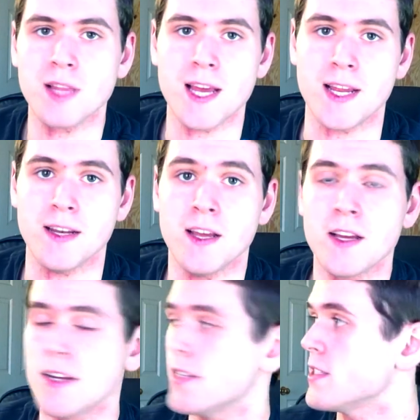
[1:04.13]
plan,
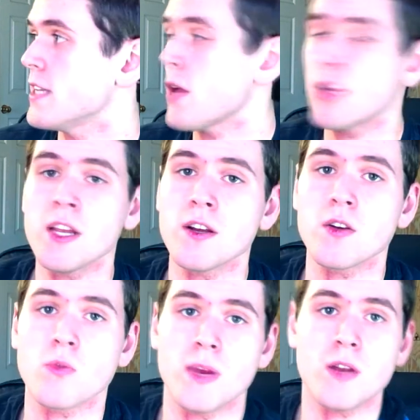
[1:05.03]
because down
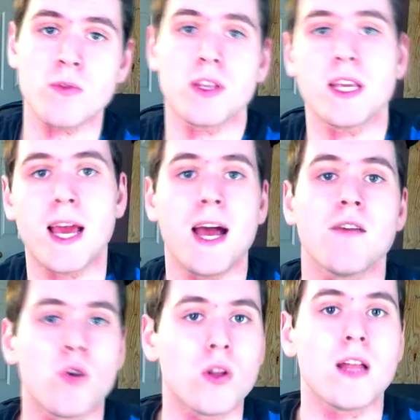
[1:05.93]
here we don't really
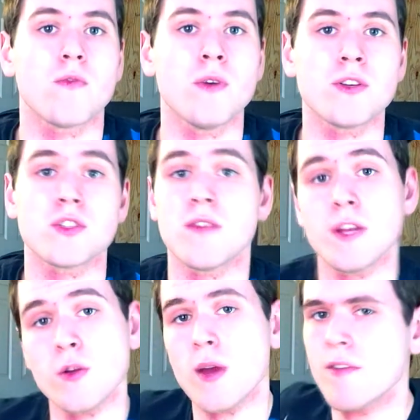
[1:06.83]
have a whole lot of winter stuff.
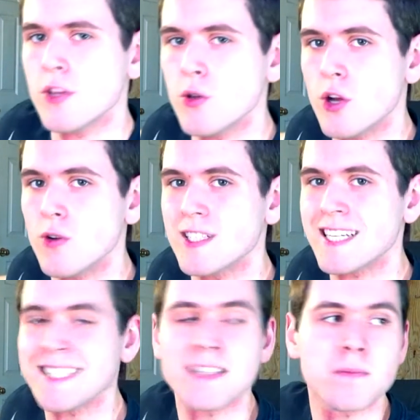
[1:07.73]
I do have the new coat,
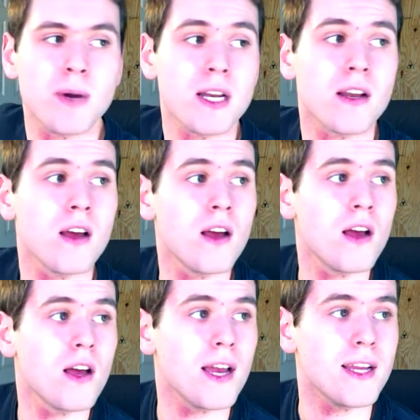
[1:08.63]
but
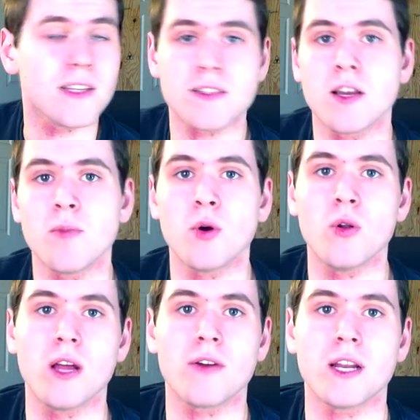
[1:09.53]
it doesn't help a
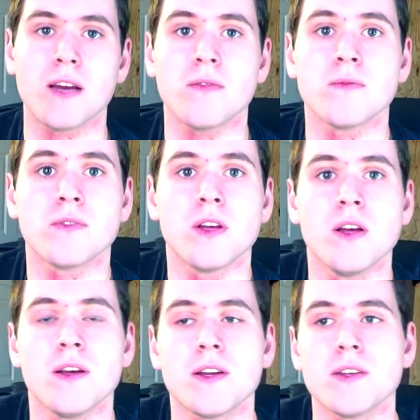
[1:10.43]
whole lot right now
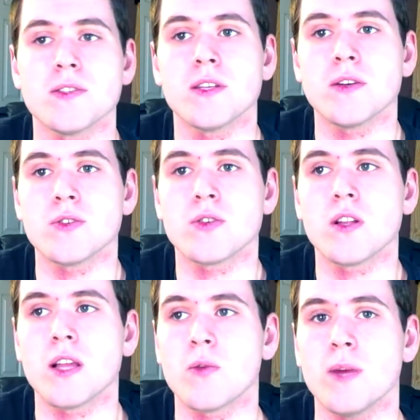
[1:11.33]
because there's
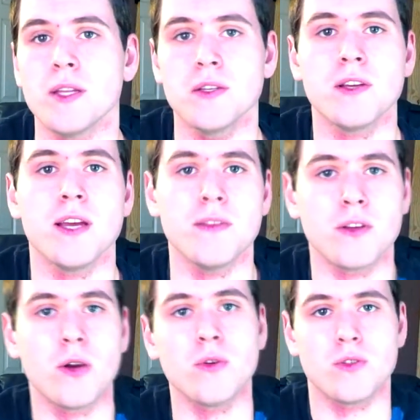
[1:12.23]
a lot of wind and
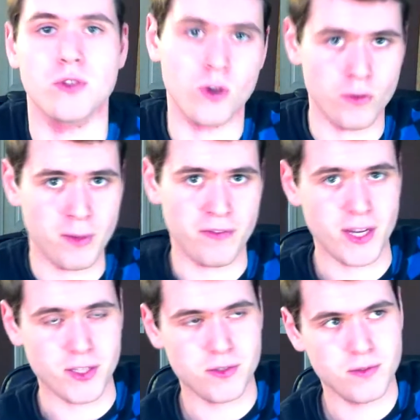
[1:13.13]
the coat doesn't go over my face